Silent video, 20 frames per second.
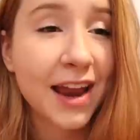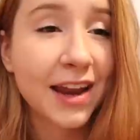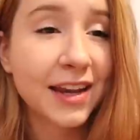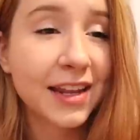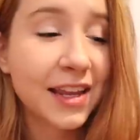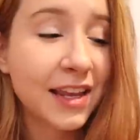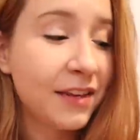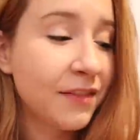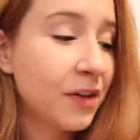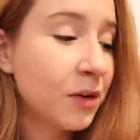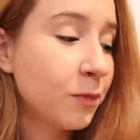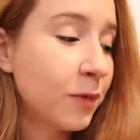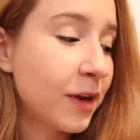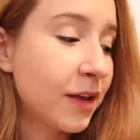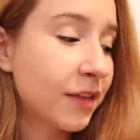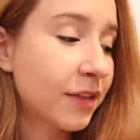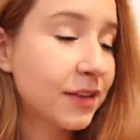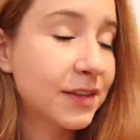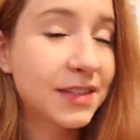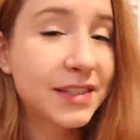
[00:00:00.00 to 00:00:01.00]
And even
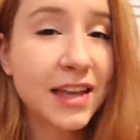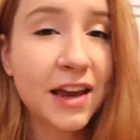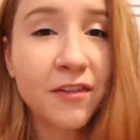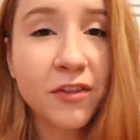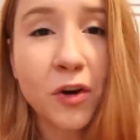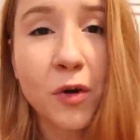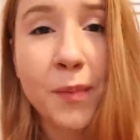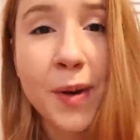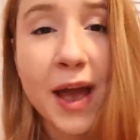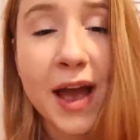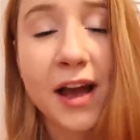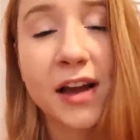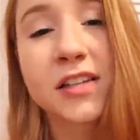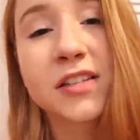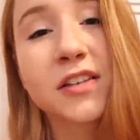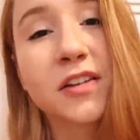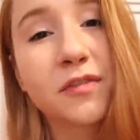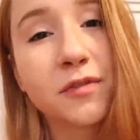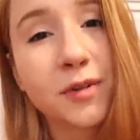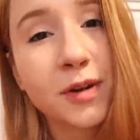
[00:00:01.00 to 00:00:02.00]
with several
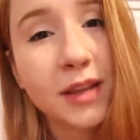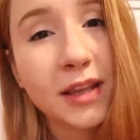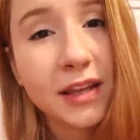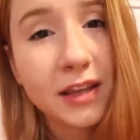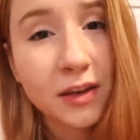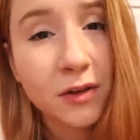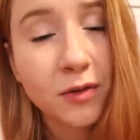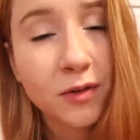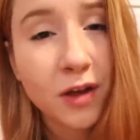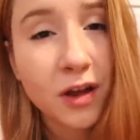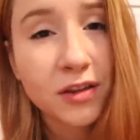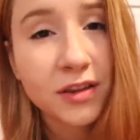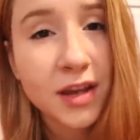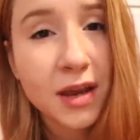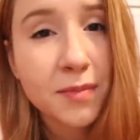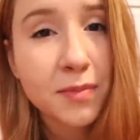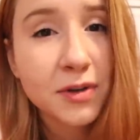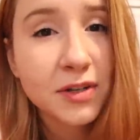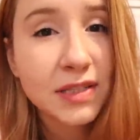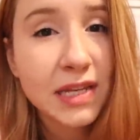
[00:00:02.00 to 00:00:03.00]
packs of really cute cloth
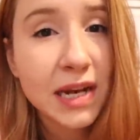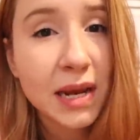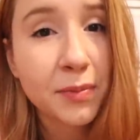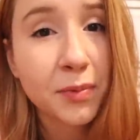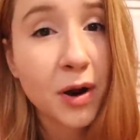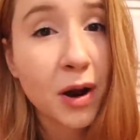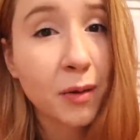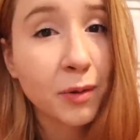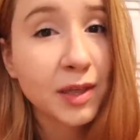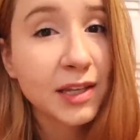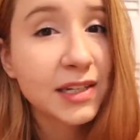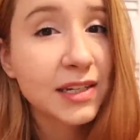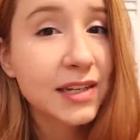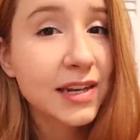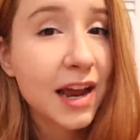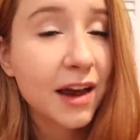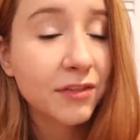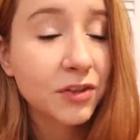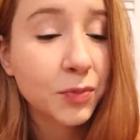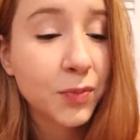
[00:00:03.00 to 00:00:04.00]
diapers that I probably
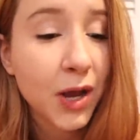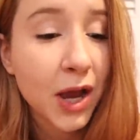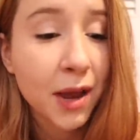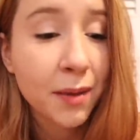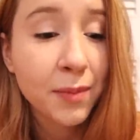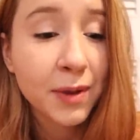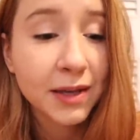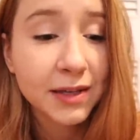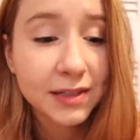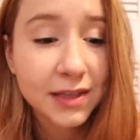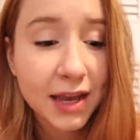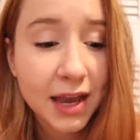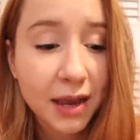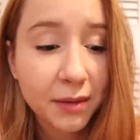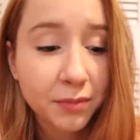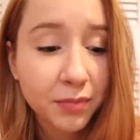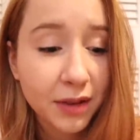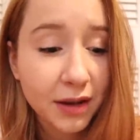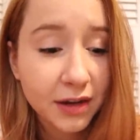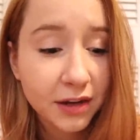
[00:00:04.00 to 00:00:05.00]
didn't have to buy because I
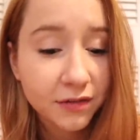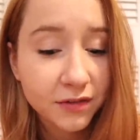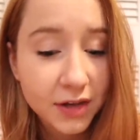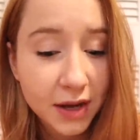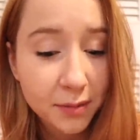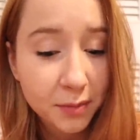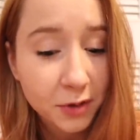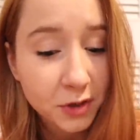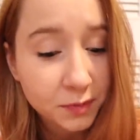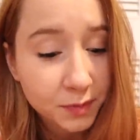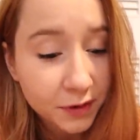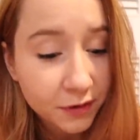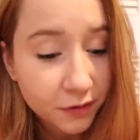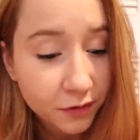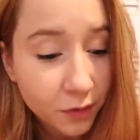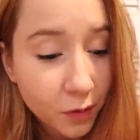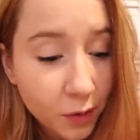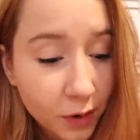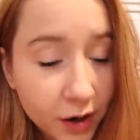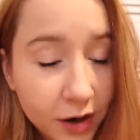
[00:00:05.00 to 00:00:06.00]
had plenty of diapers
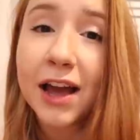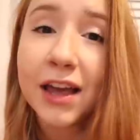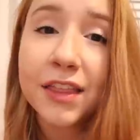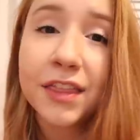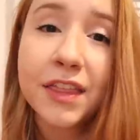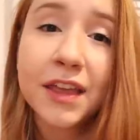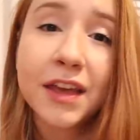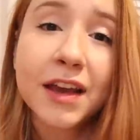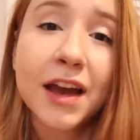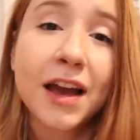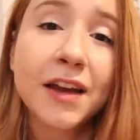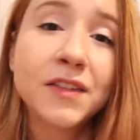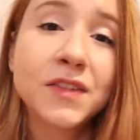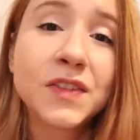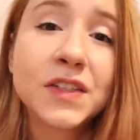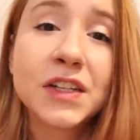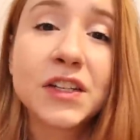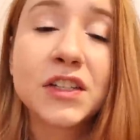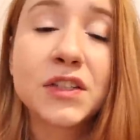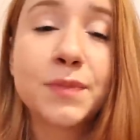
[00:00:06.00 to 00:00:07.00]
before, I think I have
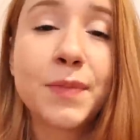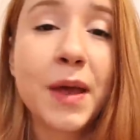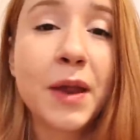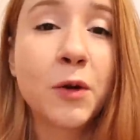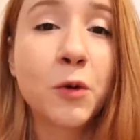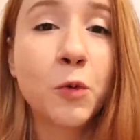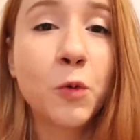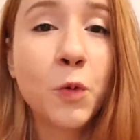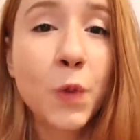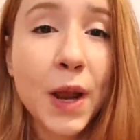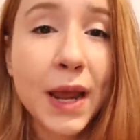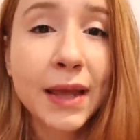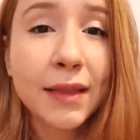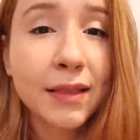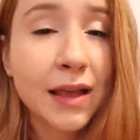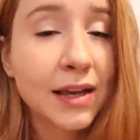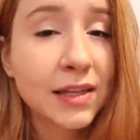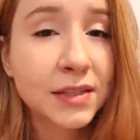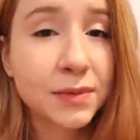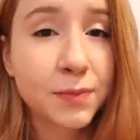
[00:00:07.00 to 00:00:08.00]
still spent way
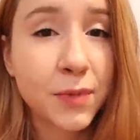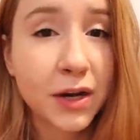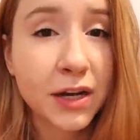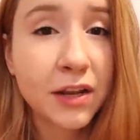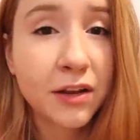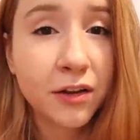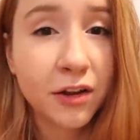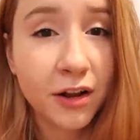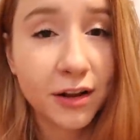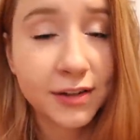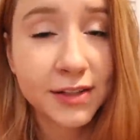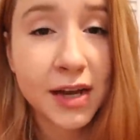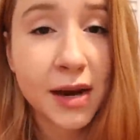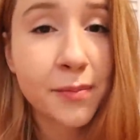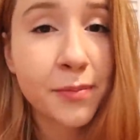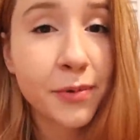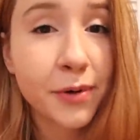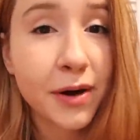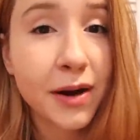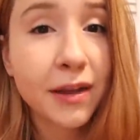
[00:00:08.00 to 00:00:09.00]
less money cloth
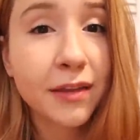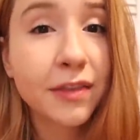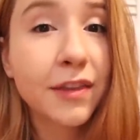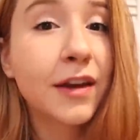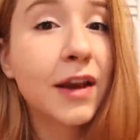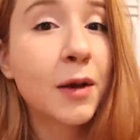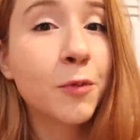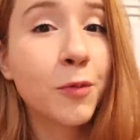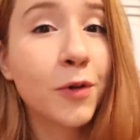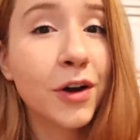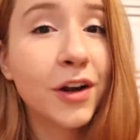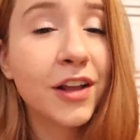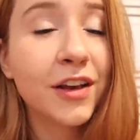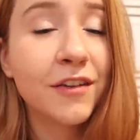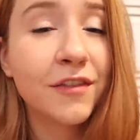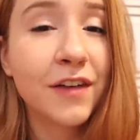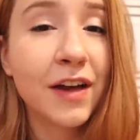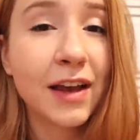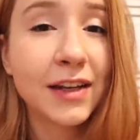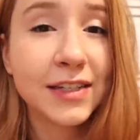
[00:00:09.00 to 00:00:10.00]
diapering than I would
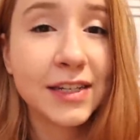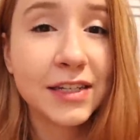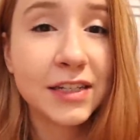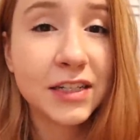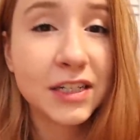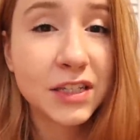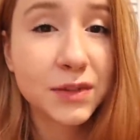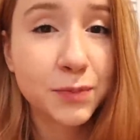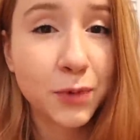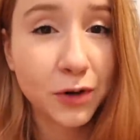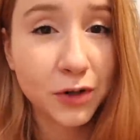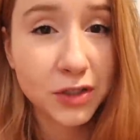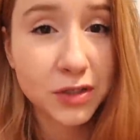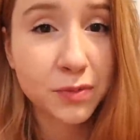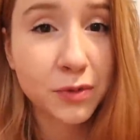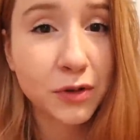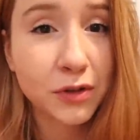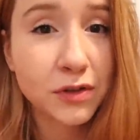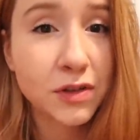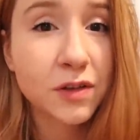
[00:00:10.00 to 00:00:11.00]
if I did
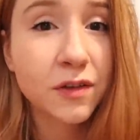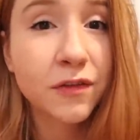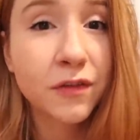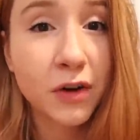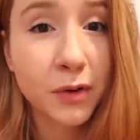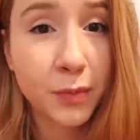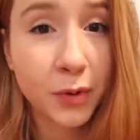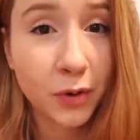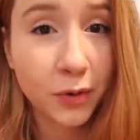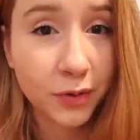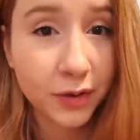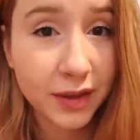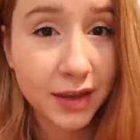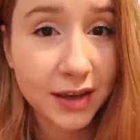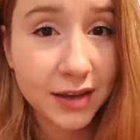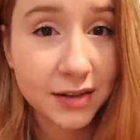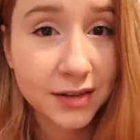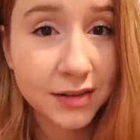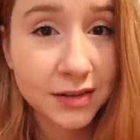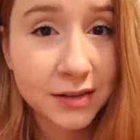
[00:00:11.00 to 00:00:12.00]
disposables for both
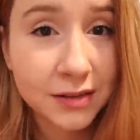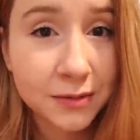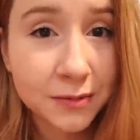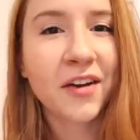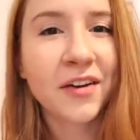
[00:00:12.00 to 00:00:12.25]
kids.